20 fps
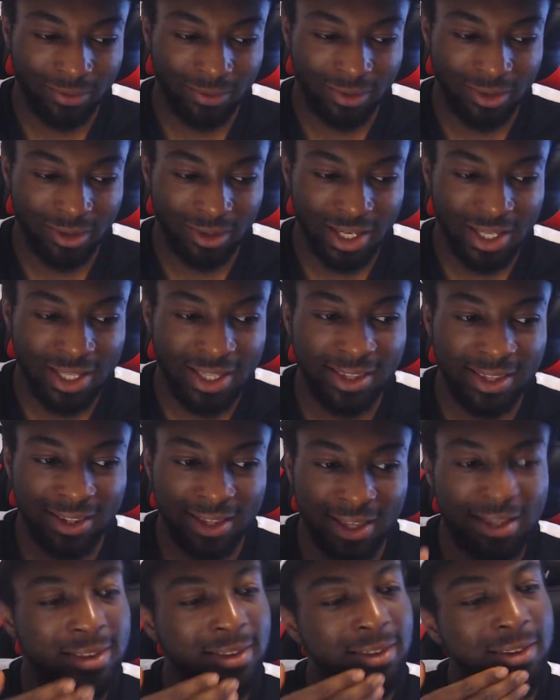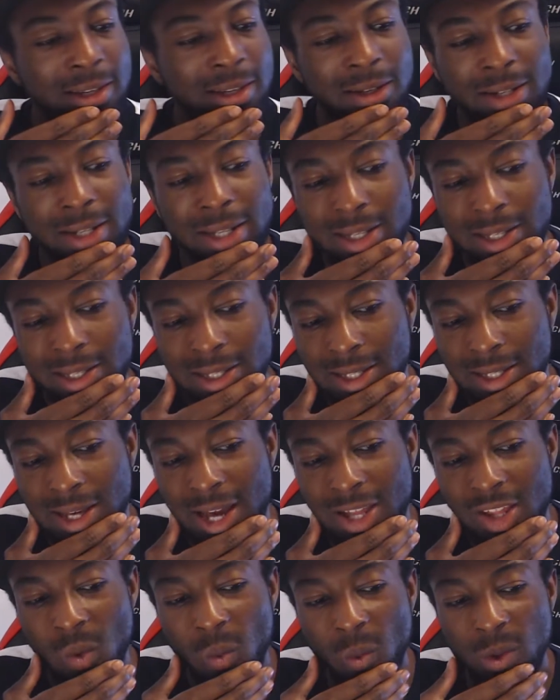in a sense though, like, I
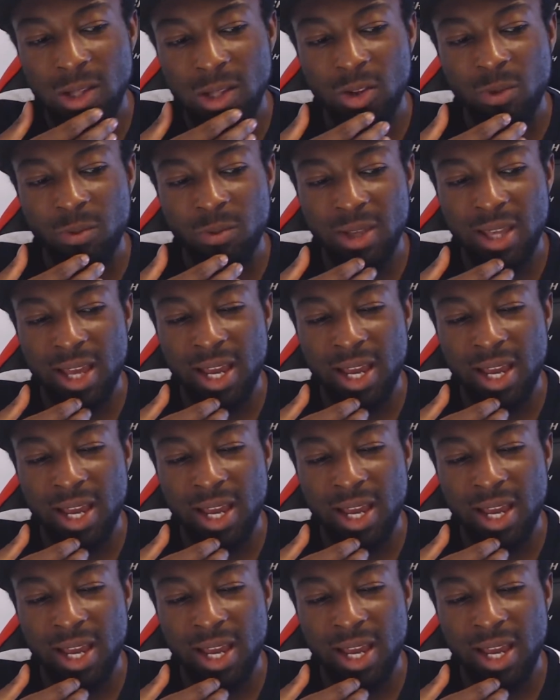don't want it to be